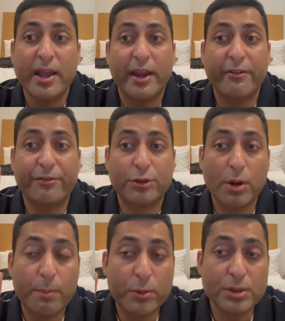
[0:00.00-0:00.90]
if
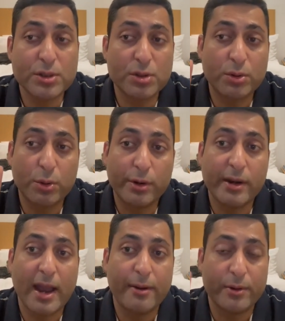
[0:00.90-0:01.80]
thrombosis or
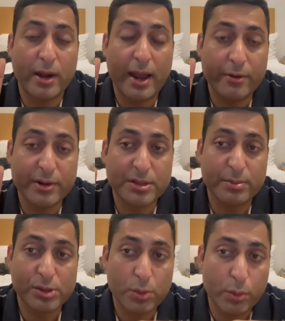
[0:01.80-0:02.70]
coronary
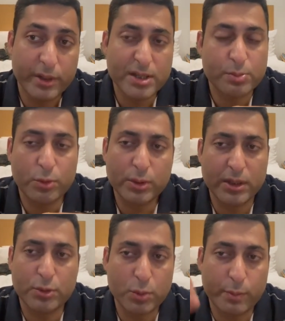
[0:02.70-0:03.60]
aneurysm score is more
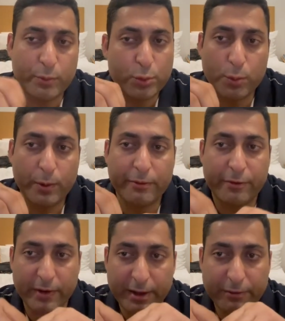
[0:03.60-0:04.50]
than
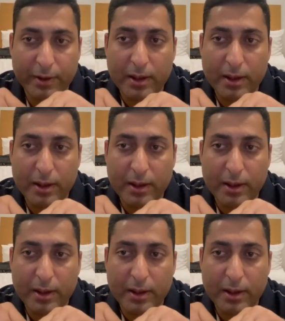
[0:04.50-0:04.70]
2.5.